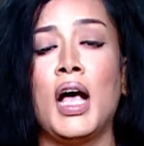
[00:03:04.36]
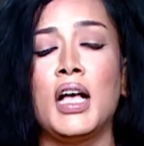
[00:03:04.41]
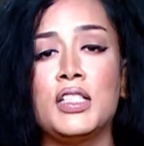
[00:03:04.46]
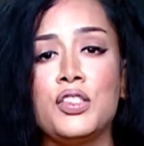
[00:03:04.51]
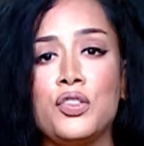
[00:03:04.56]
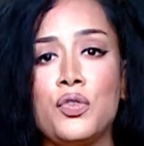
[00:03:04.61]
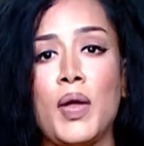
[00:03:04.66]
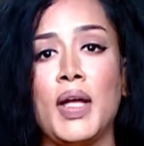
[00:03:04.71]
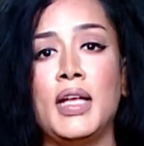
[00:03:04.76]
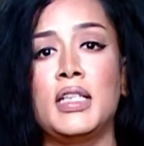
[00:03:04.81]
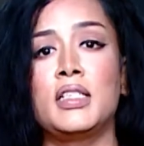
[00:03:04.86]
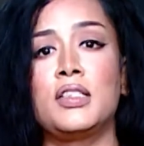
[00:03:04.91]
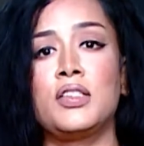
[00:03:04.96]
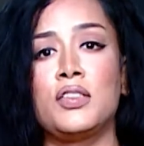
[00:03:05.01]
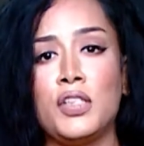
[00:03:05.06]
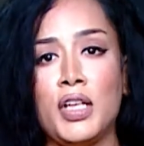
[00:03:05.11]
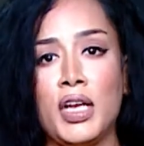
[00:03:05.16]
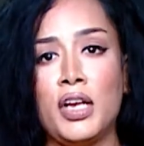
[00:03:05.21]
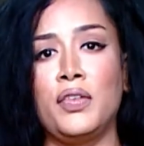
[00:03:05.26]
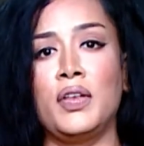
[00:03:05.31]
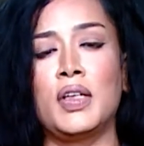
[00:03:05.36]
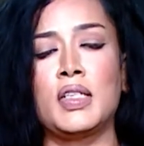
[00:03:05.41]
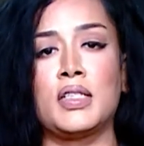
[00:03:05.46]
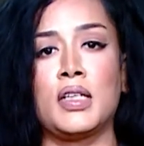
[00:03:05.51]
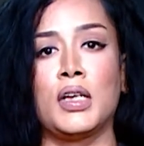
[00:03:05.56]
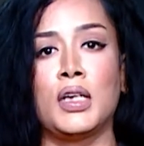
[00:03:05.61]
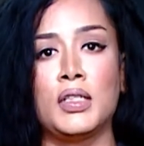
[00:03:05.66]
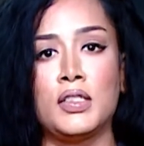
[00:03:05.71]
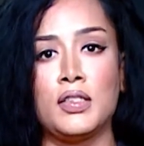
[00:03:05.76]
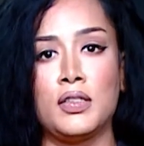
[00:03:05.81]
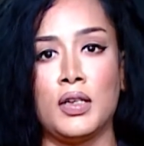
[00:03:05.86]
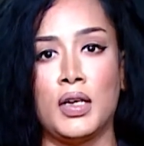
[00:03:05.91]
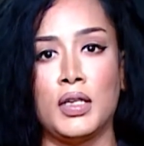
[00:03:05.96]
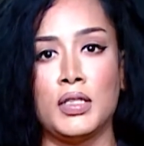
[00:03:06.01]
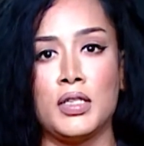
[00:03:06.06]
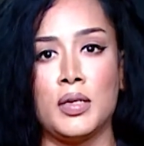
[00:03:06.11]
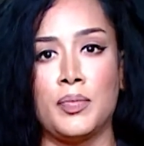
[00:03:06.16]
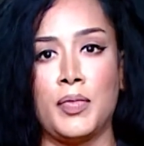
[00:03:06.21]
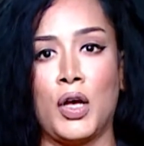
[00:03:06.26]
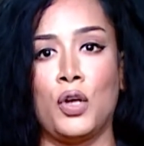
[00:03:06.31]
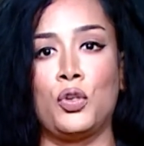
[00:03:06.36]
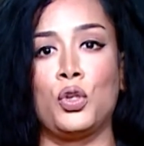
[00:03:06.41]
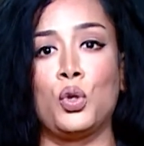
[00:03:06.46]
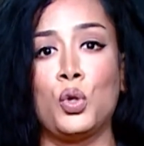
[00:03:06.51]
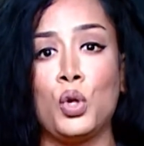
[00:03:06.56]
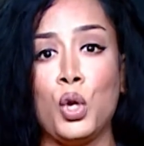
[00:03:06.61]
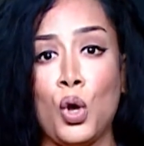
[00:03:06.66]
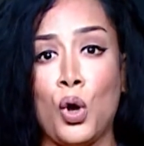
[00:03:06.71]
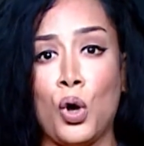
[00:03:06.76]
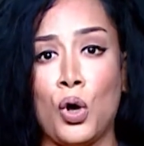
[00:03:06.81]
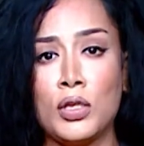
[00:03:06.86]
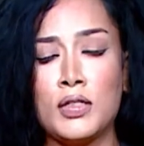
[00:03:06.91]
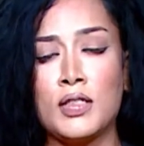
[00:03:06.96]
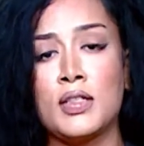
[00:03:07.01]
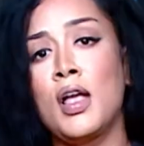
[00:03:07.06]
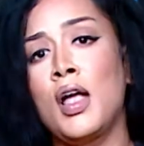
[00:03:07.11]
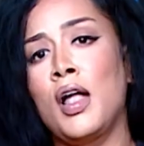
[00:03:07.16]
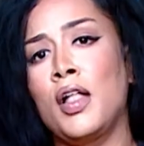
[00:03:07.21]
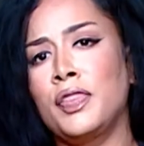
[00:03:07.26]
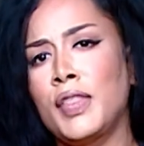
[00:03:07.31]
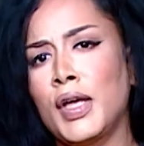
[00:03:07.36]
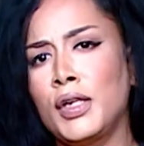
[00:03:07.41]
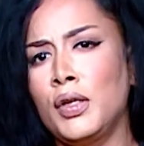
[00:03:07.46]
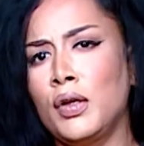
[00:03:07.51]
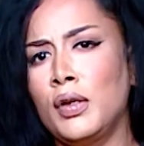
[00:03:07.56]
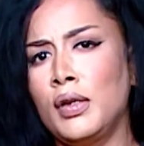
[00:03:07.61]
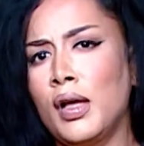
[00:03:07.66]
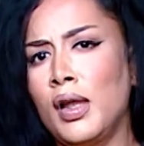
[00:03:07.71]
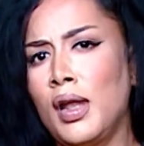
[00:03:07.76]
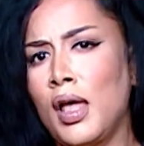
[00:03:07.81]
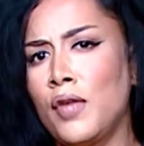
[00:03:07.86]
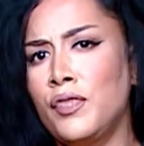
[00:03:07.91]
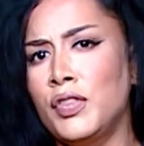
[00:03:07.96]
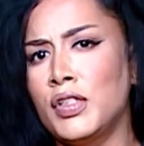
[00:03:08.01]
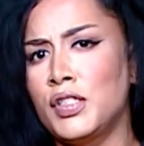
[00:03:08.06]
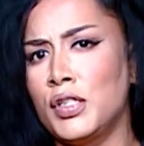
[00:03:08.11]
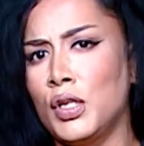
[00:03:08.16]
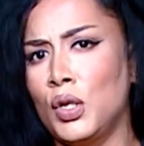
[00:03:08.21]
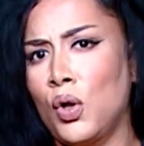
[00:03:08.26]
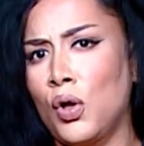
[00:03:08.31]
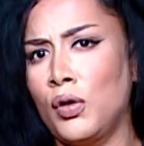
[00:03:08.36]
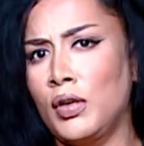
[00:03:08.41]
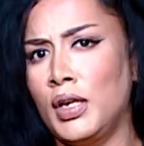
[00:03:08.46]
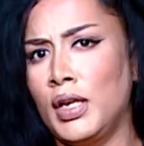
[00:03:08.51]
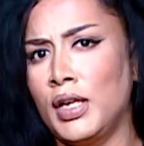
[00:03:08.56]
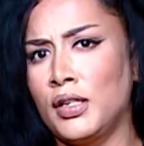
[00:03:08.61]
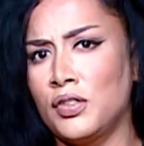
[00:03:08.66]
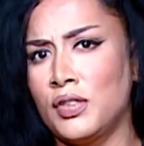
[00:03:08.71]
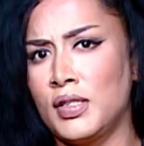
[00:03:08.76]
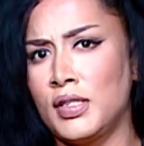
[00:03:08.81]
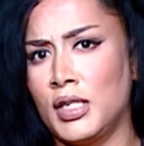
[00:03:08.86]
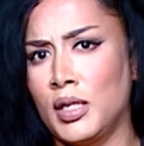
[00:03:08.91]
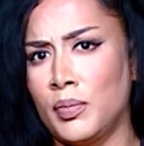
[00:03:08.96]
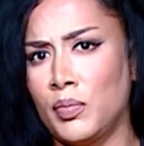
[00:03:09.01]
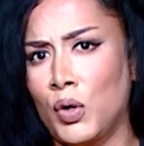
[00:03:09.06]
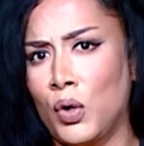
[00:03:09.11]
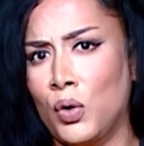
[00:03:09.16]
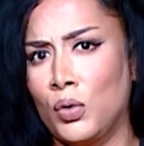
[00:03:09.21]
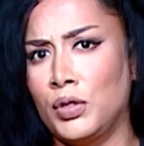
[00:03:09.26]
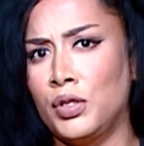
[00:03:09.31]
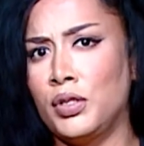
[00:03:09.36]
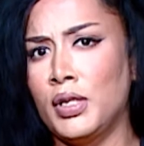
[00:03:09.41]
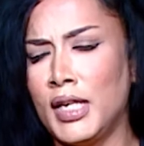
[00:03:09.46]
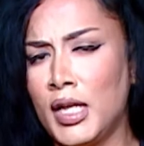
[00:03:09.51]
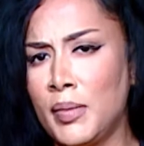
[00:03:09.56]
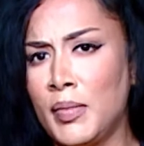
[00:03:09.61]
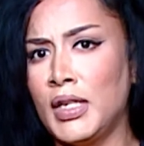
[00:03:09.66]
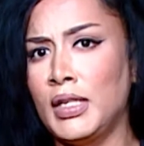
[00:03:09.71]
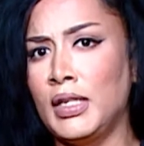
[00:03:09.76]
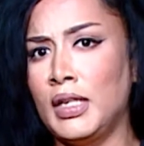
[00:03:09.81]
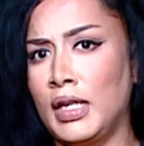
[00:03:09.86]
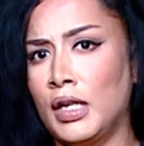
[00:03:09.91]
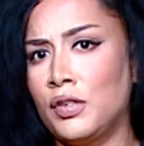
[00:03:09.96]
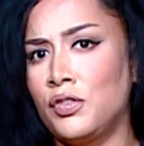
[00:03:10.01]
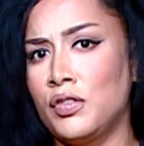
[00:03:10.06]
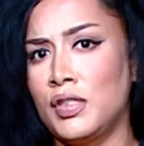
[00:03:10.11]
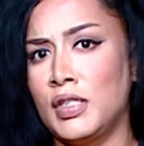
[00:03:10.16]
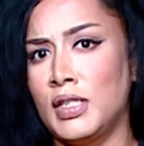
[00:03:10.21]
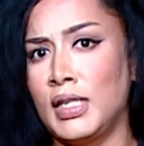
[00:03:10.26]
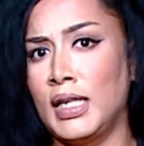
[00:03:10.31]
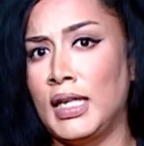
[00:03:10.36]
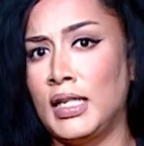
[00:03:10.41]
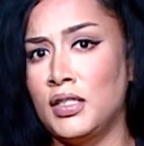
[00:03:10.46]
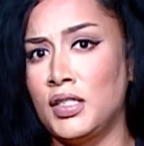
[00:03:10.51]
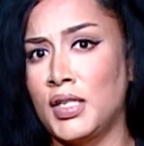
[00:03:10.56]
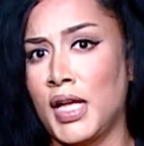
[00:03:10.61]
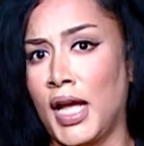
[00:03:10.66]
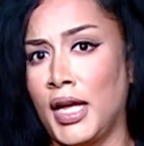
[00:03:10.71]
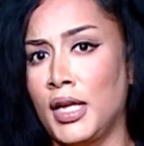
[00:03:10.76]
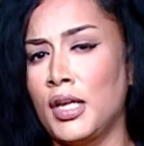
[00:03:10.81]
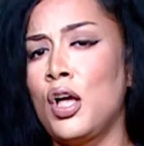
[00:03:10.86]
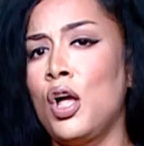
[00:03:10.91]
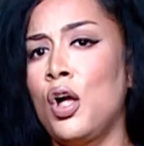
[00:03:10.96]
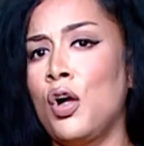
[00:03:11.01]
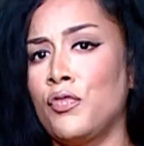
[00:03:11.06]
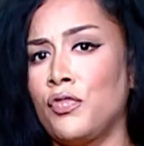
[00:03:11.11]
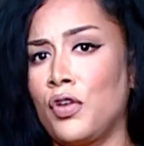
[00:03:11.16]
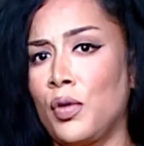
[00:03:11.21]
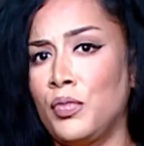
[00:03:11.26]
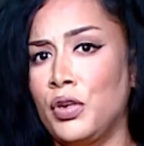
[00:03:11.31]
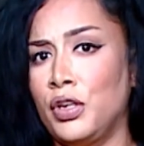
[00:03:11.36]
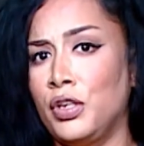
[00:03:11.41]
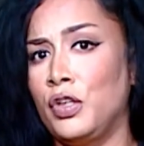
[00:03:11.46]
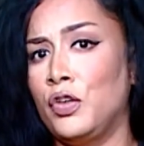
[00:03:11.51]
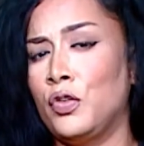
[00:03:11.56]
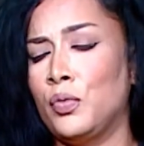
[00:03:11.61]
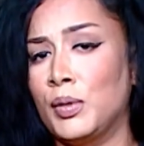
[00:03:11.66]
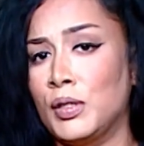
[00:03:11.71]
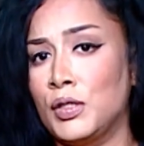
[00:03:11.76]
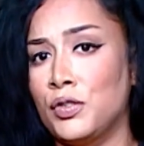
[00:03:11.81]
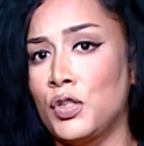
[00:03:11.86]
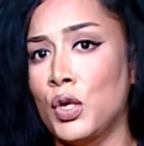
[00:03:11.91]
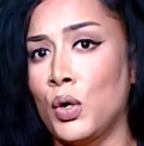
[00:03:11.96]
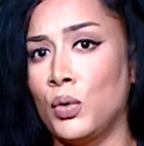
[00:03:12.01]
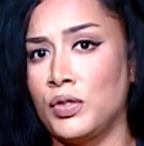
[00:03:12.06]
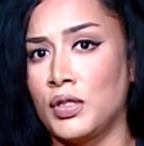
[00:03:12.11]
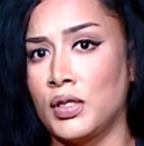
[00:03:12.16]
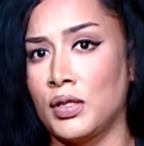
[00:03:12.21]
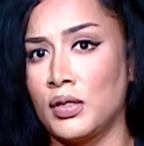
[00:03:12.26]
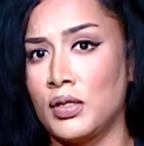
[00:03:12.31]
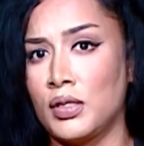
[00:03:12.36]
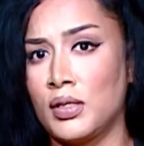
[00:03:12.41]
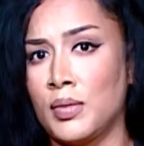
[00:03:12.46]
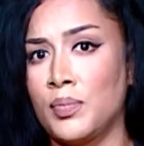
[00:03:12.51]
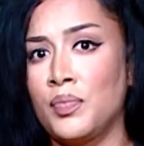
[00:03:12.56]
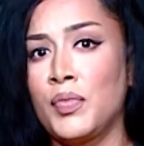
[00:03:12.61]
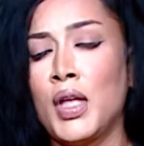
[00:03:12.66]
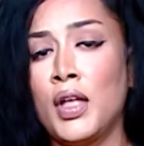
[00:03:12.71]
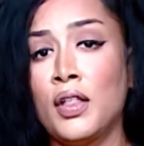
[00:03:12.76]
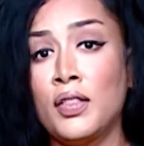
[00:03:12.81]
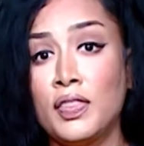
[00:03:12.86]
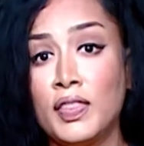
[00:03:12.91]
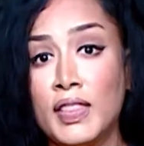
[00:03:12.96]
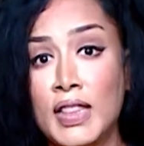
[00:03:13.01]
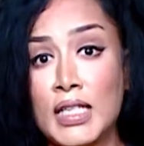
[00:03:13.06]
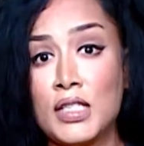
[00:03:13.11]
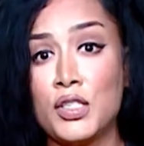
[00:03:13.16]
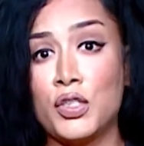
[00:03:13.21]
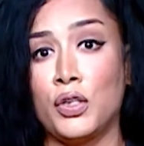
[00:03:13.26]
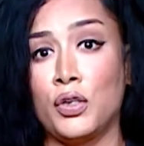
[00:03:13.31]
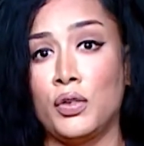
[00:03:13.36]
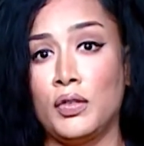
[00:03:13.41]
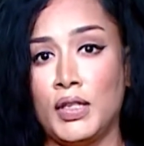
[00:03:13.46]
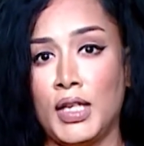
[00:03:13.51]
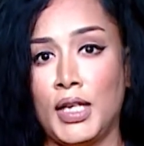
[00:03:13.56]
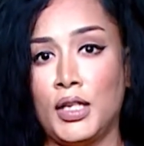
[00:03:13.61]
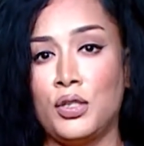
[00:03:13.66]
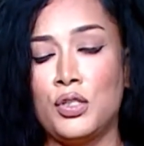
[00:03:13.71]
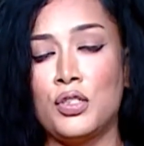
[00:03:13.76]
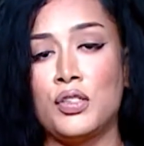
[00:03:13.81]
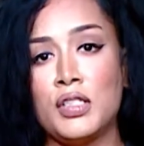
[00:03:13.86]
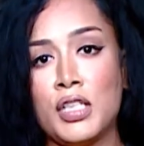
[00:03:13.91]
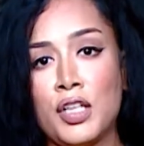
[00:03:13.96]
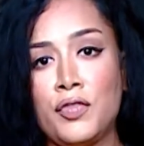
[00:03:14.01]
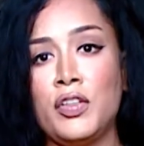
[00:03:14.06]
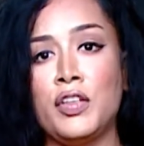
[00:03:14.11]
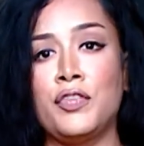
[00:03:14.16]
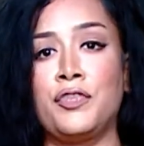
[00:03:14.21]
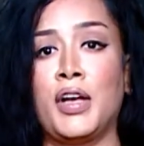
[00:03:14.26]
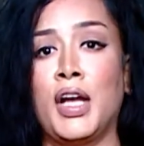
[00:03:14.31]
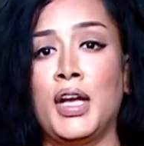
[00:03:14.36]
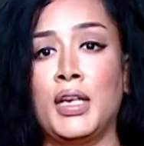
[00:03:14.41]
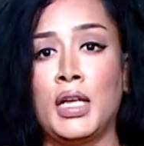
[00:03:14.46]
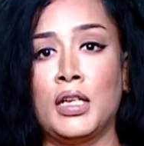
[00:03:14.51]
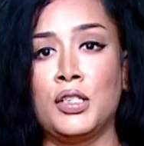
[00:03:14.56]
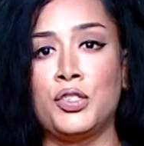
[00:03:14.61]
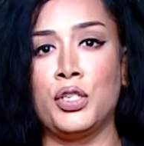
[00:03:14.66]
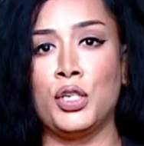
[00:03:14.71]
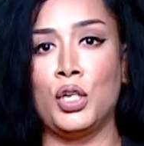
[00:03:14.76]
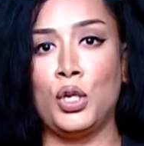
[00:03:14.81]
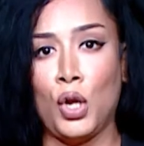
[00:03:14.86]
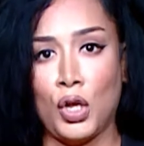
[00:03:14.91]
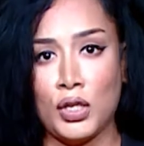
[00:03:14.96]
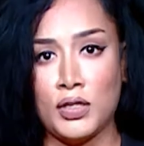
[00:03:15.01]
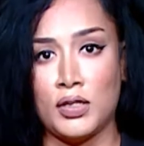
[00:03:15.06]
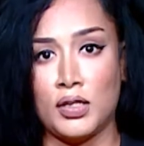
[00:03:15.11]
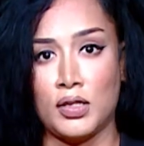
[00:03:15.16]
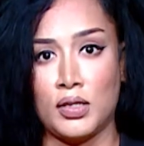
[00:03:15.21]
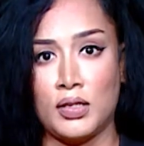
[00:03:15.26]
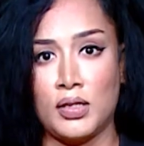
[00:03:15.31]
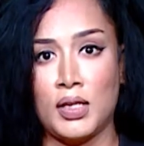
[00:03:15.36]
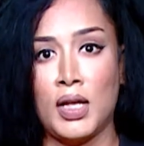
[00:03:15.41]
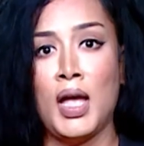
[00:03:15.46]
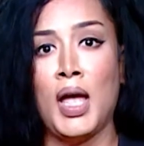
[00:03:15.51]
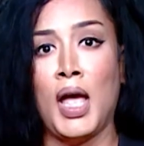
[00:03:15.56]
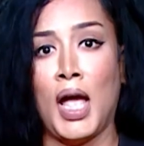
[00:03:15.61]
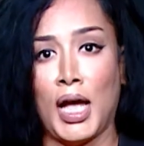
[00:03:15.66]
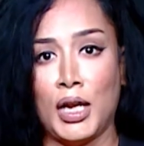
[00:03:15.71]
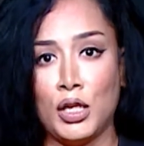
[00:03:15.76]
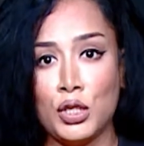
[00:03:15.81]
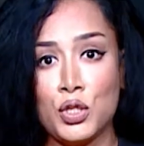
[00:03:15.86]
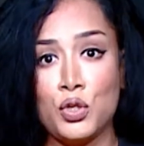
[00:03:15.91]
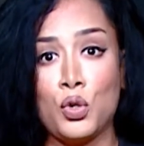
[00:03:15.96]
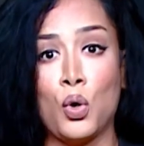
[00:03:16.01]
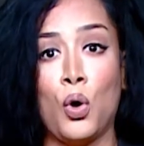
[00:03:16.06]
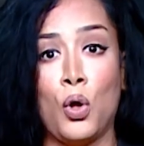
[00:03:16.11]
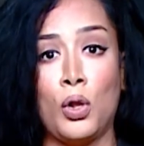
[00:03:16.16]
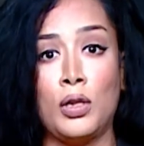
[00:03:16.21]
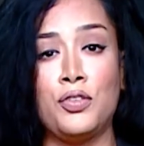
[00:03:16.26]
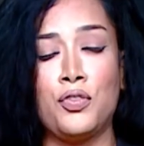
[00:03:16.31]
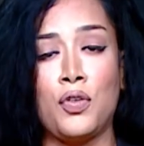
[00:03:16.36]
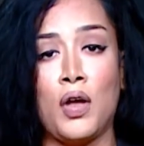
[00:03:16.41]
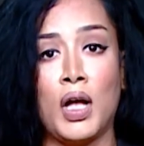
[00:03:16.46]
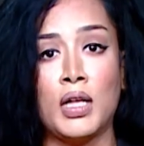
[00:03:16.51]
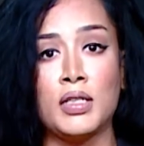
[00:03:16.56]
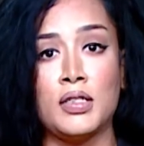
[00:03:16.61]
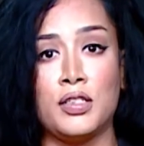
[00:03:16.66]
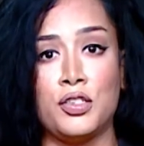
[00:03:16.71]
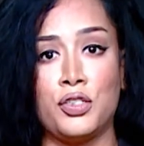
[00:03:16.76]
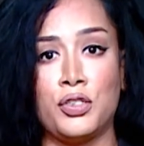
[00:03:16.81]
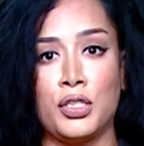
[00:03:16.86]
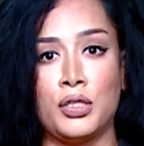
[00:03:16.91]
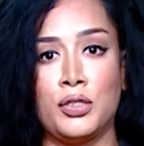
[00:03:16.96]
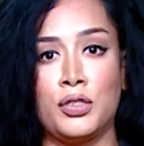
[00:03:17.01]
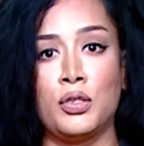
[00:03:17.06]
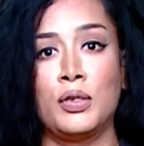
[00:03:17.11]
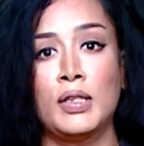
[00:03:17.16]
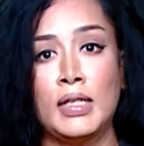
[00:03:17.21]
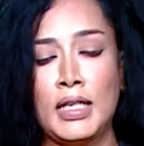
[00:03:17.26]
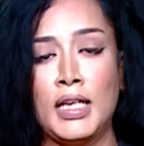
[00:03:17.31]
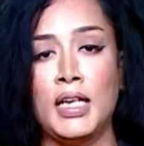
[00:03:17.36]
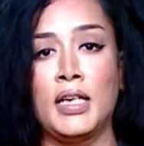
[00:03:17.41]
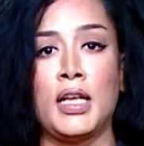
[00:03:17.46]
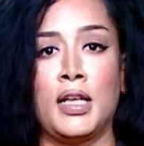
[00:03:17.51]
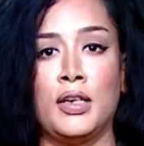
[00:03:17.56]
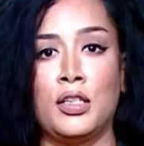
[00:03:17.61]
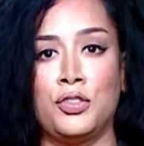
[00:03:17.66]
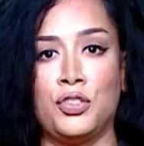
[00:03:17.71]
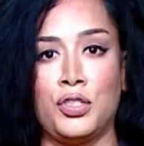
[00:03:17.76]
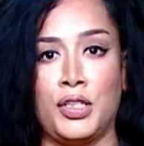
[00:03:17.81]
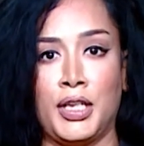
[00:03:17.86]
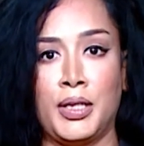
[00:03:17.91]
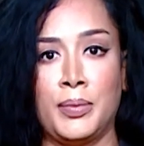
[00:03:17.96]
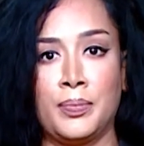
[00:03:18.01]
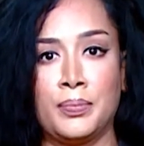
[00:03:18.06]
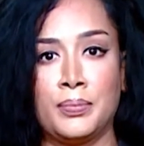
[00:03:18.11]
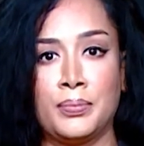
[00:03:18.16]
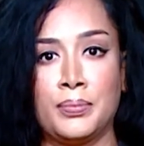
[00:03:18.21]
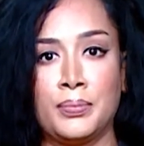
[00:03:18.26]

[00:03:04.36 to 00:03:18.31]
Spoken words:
has raised serious concerns about a clause that could allow the Ceylon Electricity Board to limit electricity intake from renewable sources. This could lead to severe financial losses and a stalled transition to clean energy.